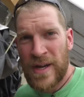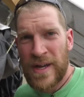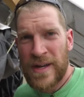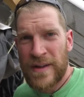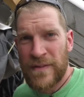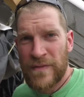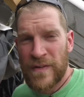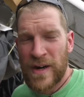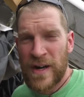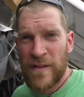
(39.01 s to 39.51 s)

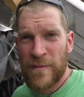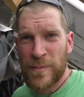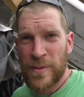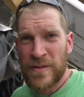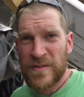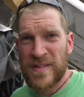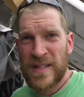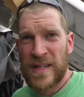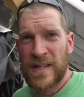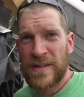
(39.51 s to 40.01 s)
ninety-five
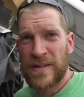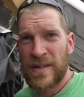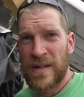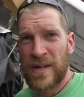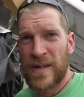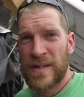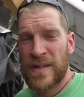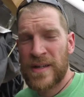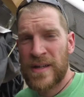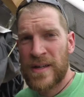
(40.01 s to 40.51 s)
percent
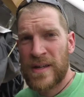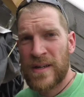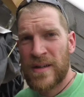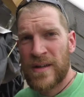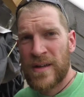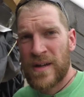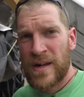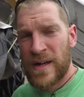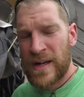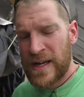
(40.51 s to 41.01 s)
done.
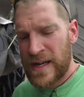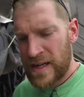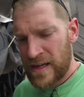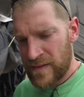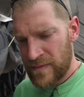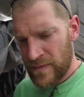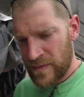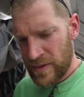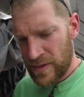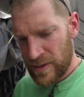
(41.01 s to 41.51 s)
I
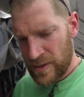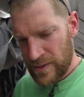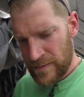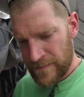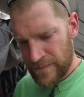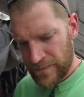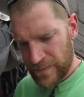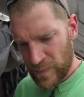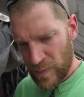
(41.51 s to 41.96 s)
have uh,